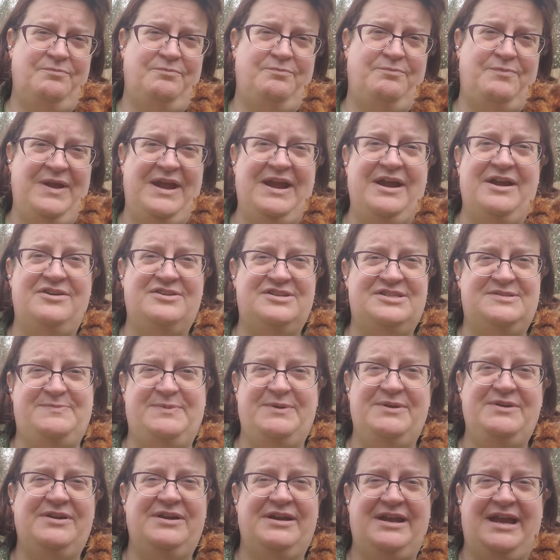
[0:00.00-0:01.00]
bear
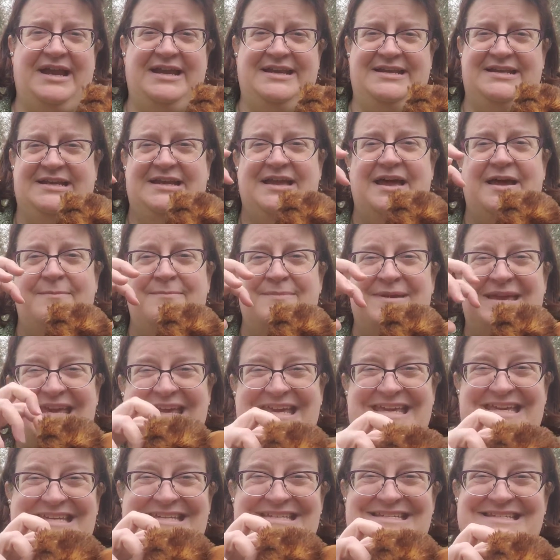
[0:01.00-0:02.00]
spirit guide, to come
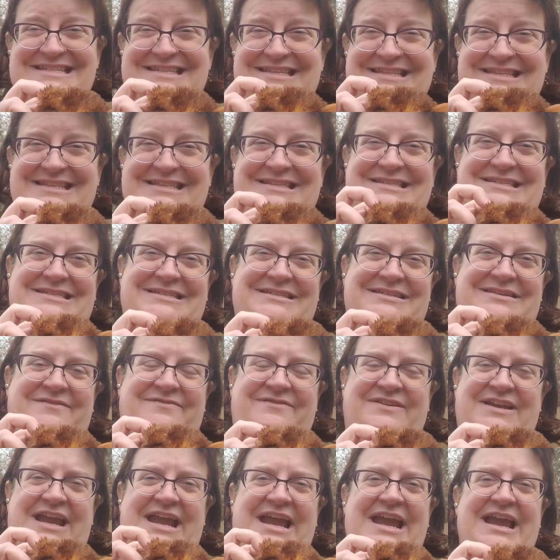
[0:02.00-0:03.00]
into this
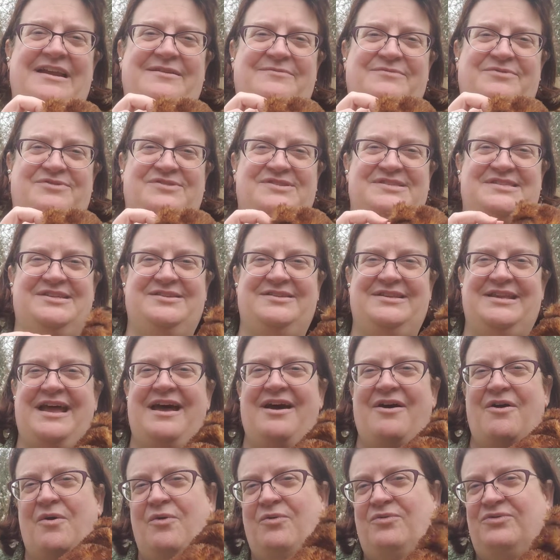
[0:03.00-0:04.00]
stuffed animal. So
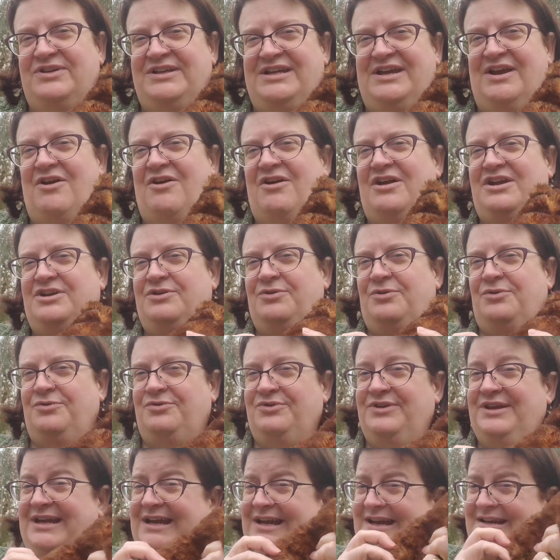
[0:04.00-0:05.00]
not only are you
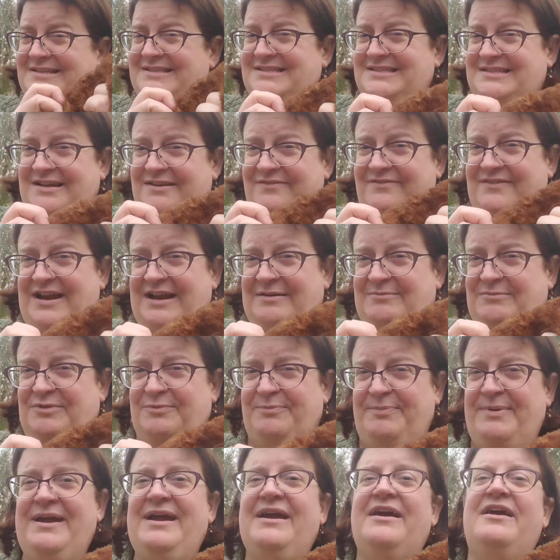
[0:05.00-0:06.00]
holding a stuffed animal
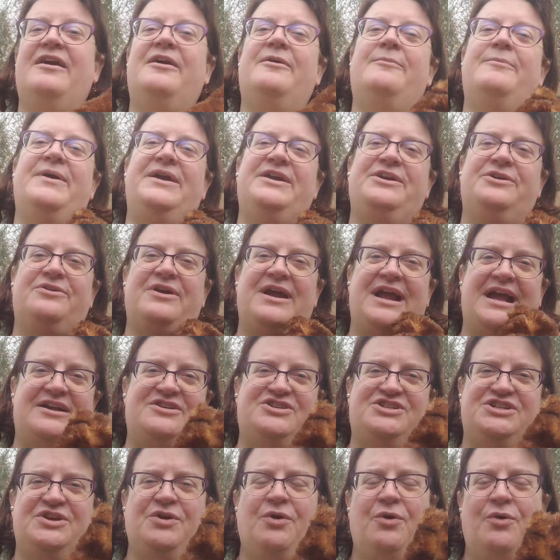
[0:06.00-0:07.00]
bear, but you're
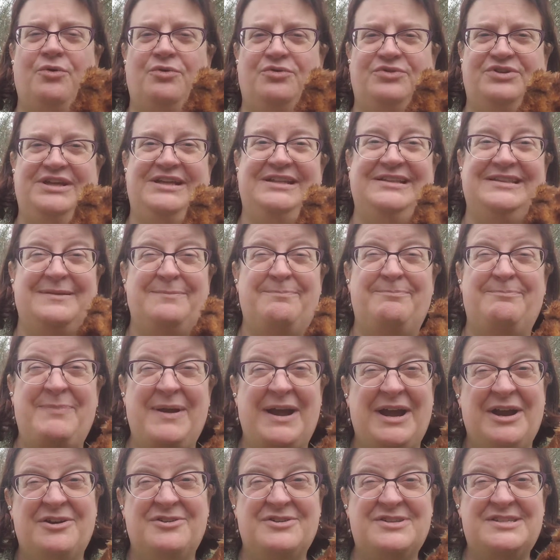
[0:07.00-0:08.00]
actually holding the
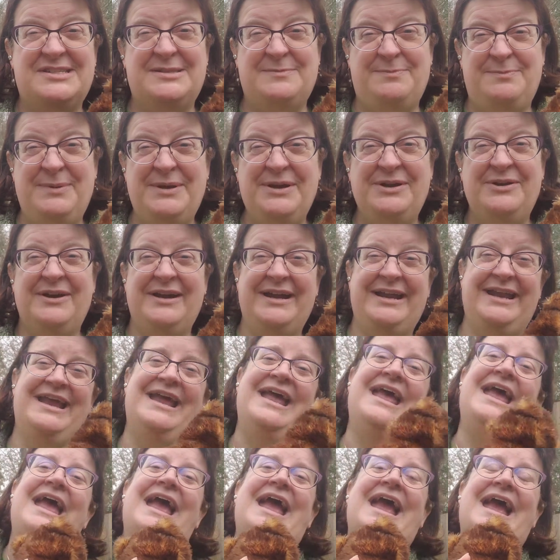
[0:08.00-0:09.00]
bear spirit,
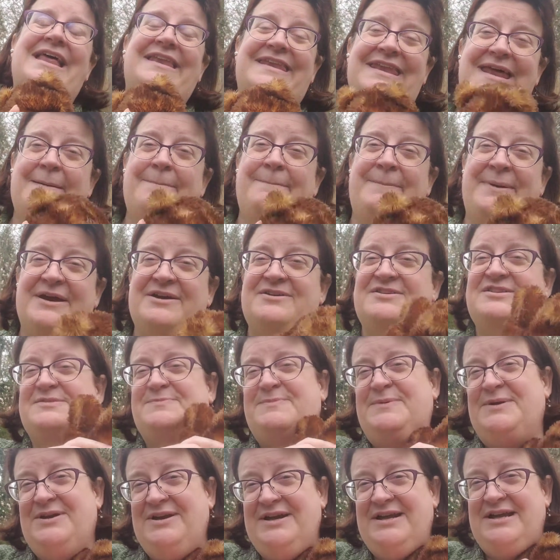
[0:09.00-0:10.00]
and that bear
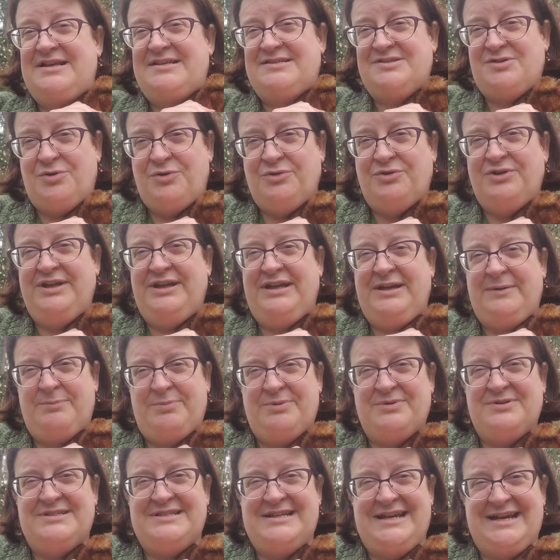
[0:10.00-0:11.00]
spirit is holding and
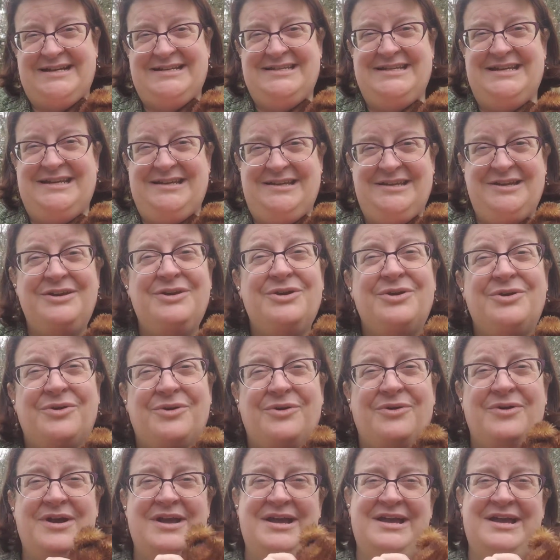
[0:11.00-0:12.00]
protecting you.